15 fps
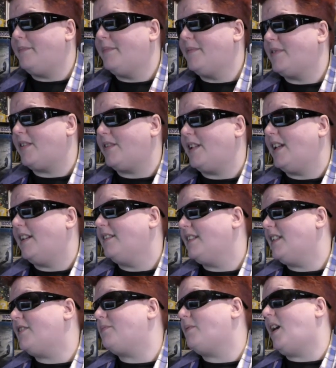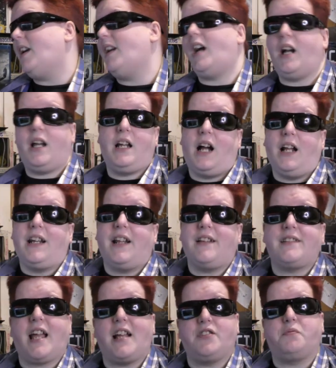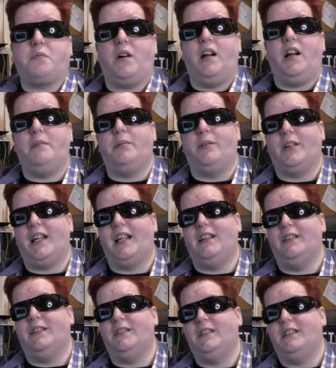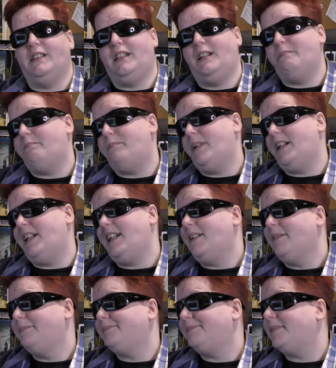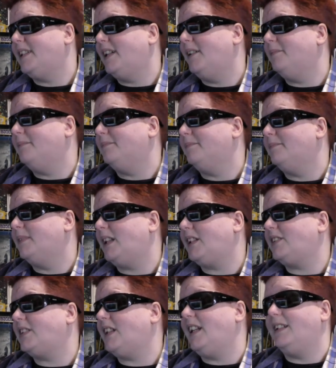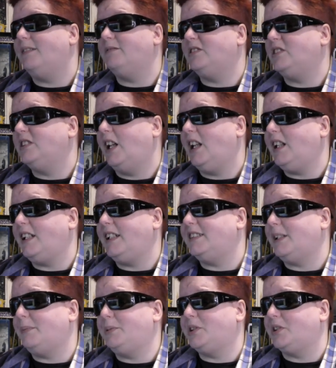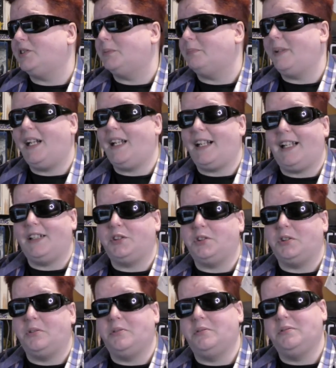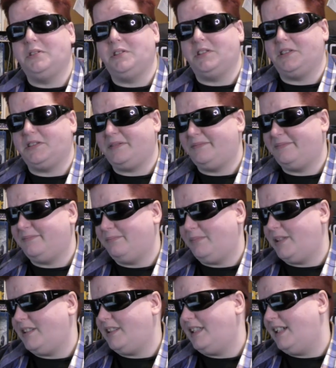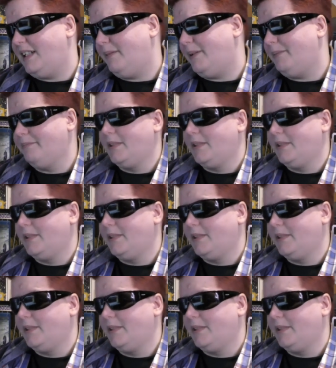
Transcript: So yeah, that's why I put that in B. Like I say, none of these episodes are bad at all. But anyway.